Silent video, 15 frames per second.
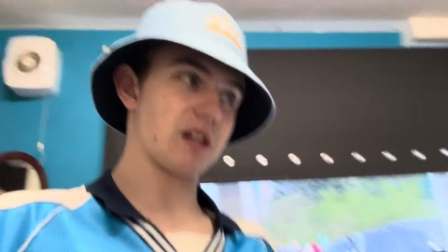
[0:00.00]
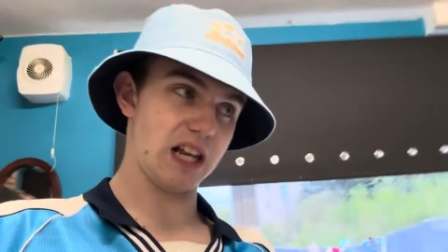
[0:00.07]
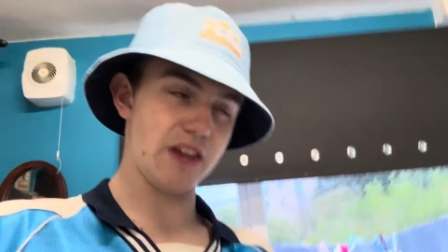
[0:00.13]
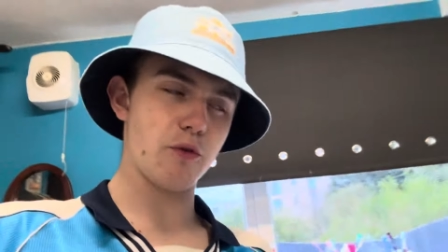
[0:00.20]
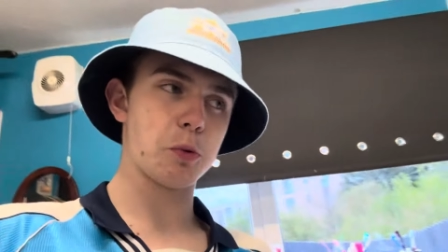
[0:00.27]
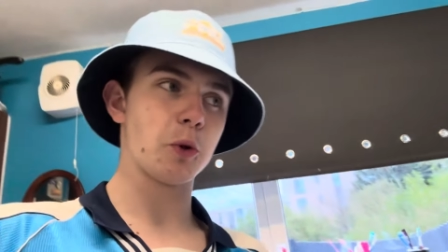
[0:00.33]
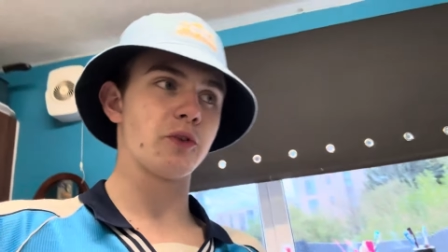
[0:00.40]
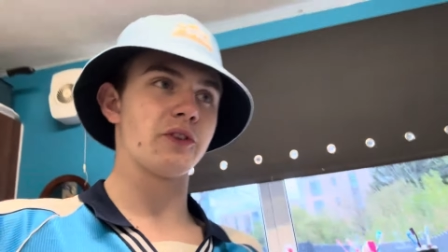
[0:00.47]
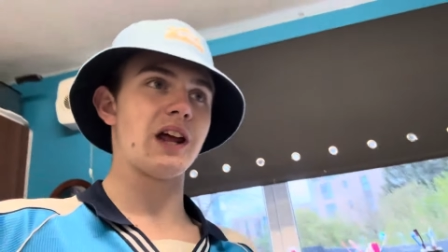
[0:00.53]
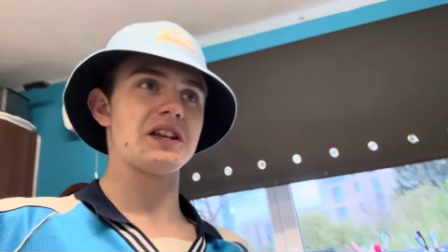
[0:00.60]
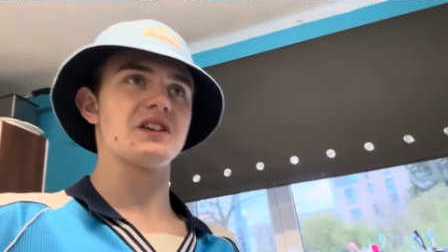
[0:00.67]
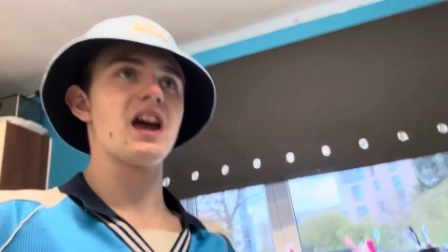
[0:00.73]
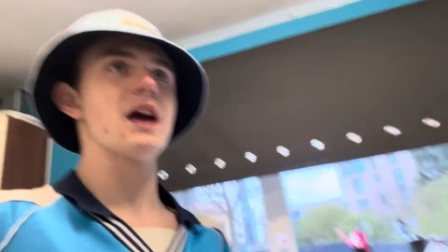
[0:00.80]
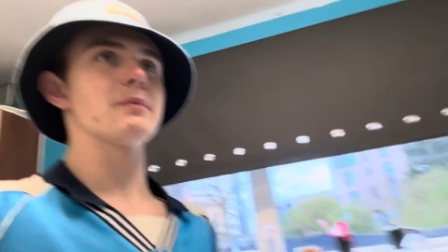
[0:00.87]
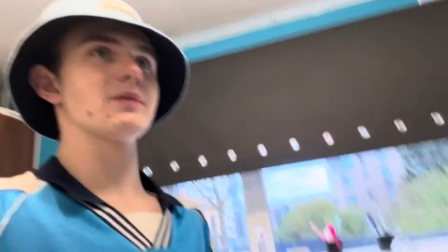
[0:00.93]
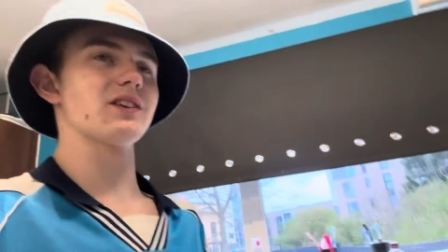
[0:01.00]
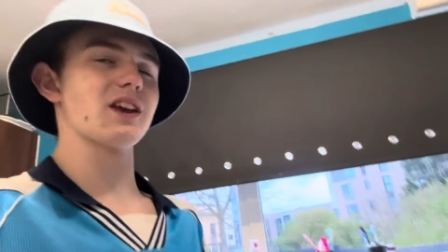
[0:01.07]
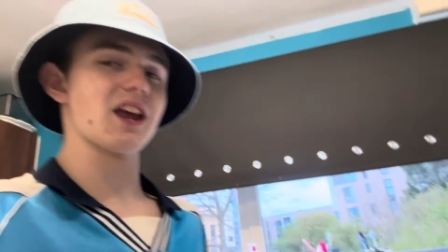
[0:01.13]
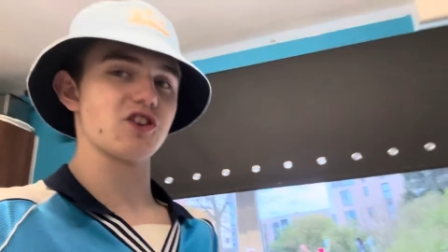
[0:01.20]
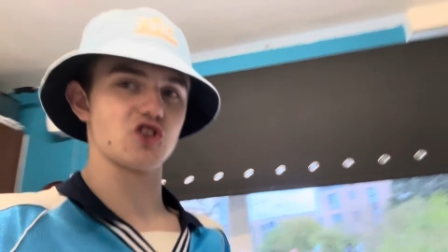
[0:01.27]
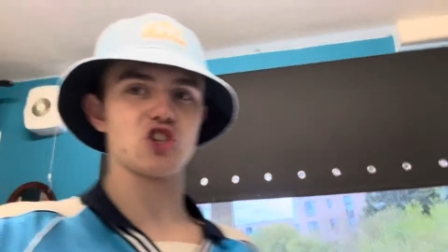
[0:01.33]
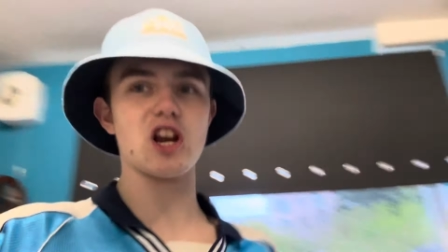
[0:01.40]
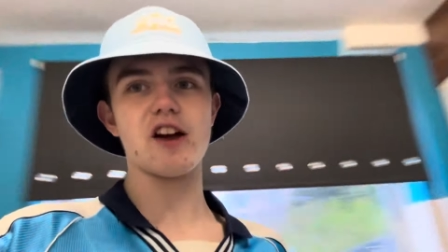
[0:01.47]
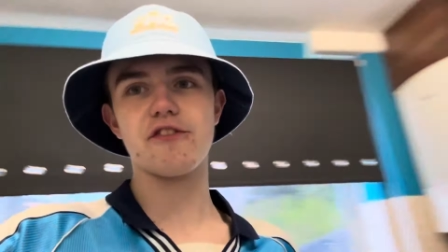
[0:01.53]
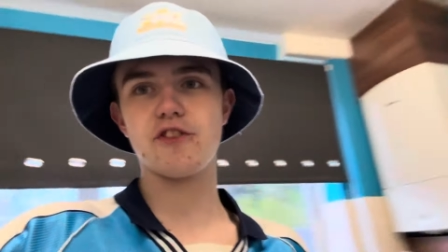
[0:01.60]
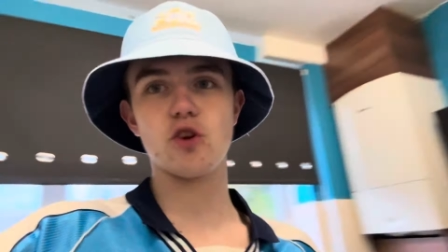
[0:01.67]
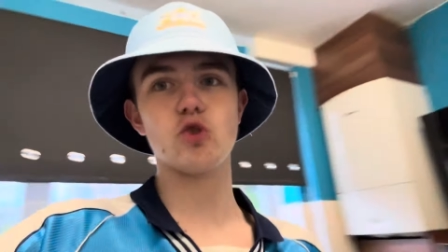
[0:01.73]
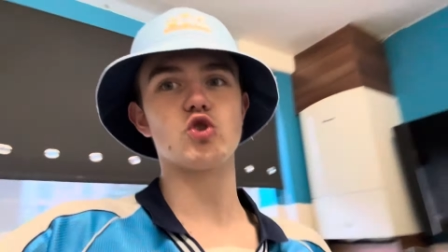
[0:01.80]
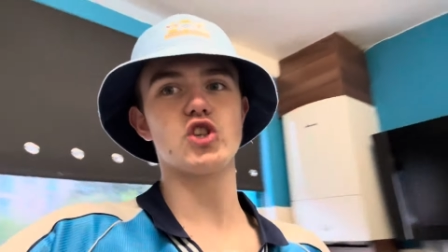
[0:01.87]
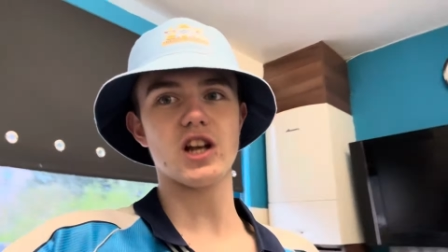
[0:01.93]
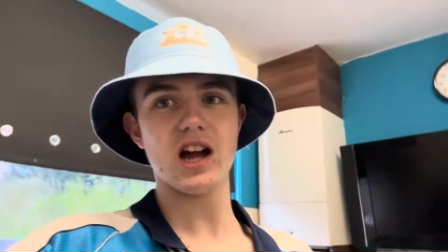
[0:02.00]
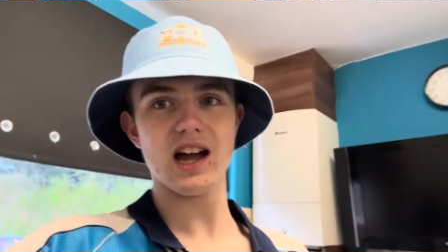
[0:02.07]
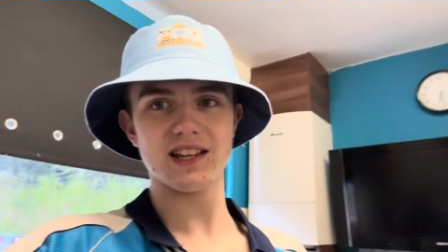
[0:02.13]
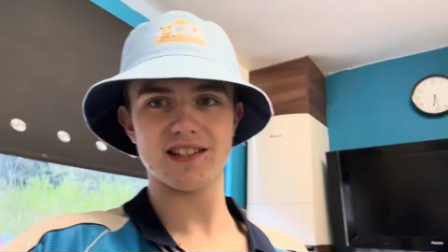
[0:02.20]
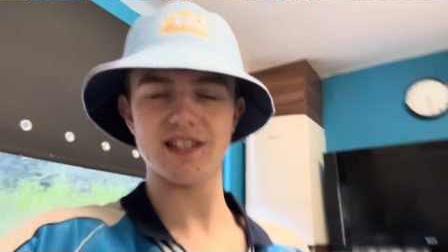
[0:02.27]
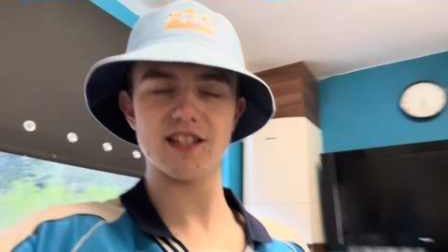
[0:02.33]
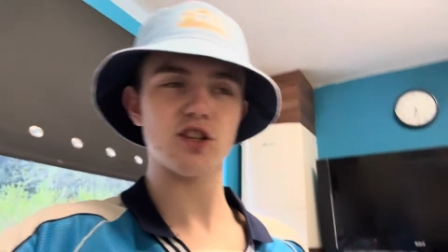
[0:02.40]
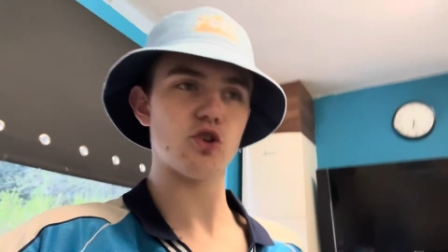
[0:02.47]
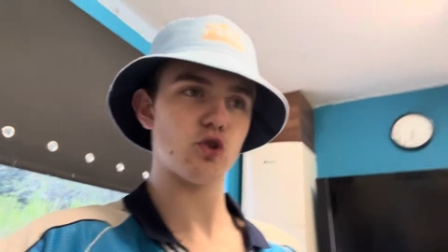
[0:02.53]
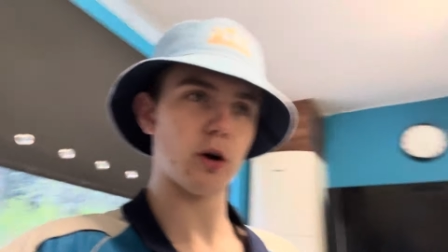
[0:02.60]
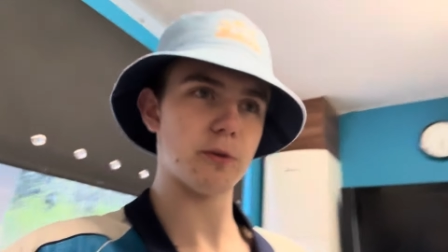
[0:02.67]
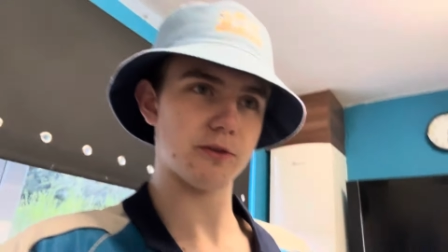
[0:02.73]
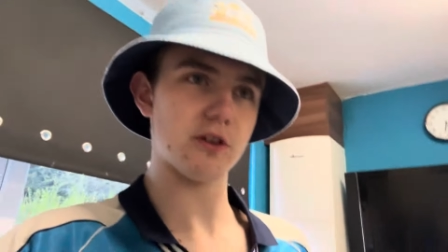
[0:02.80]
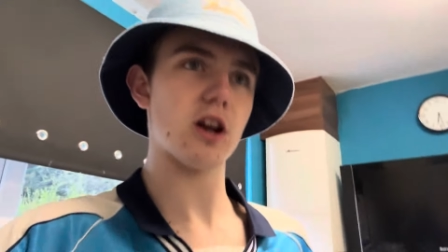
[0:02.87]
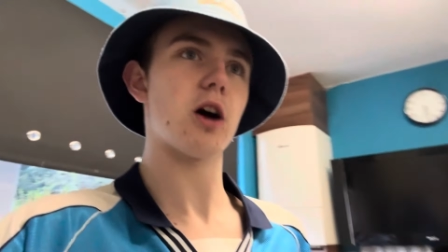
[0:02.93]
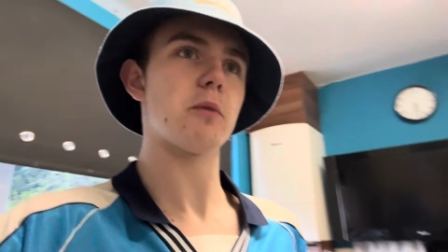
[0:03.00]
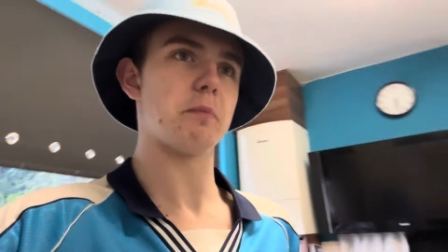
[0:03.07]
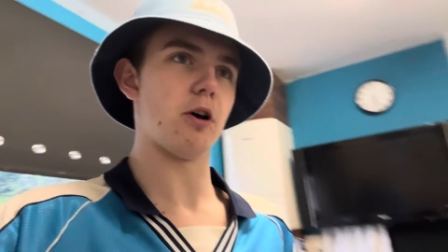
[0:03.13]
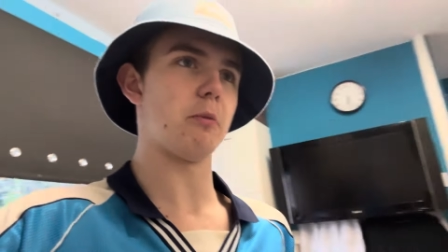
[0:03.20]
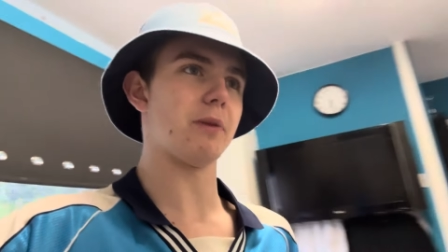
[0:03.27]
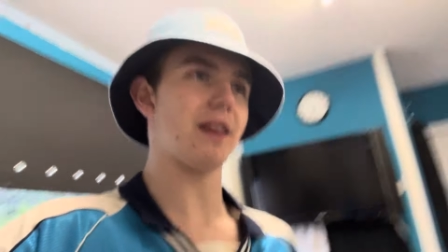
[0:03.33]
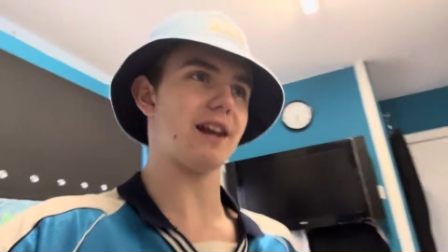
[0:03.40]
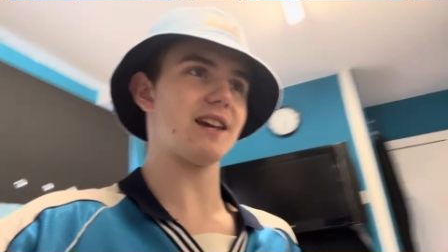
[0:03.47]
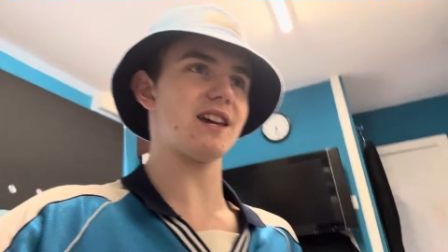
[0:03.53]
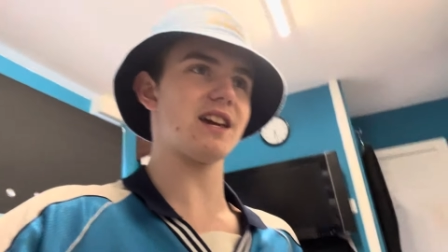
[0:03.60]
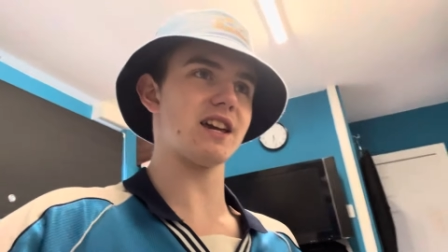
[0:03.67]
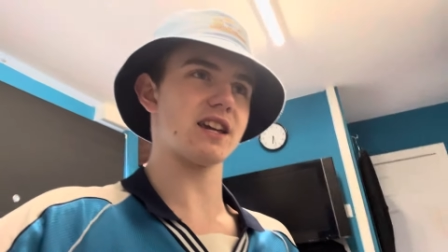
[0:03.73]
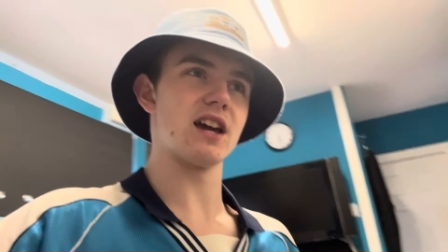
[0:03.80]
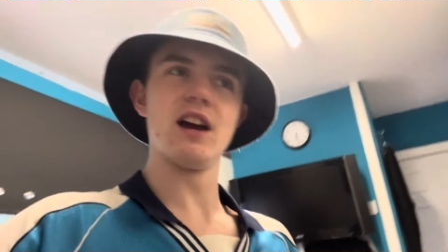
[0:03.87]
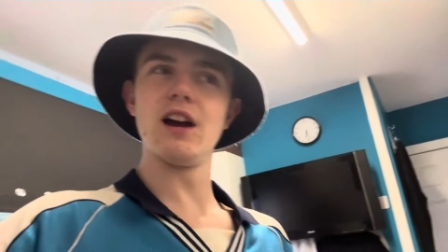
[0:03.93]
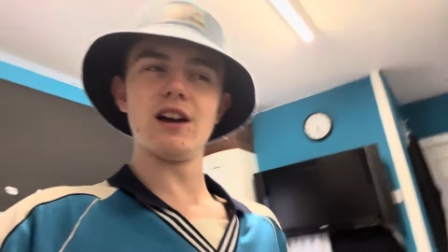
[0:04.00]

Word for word: Liverpool's next game is against Sheffield United, who obviously are bottom of the league